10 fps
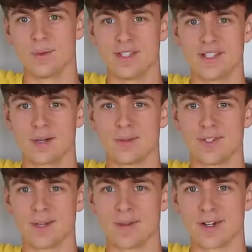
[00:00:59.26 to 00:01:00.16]
We doubled
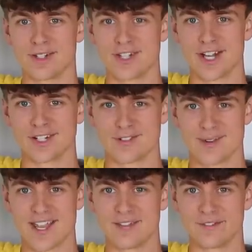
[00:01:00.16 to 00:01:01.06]
the amount of channels
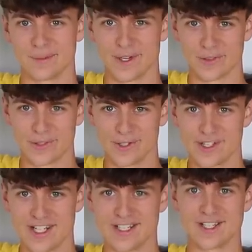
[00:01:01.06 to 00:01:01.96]
we had from like
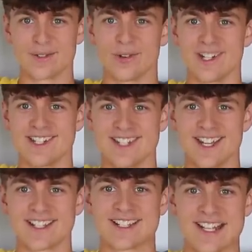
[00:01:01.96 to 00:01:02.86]
13 to 26,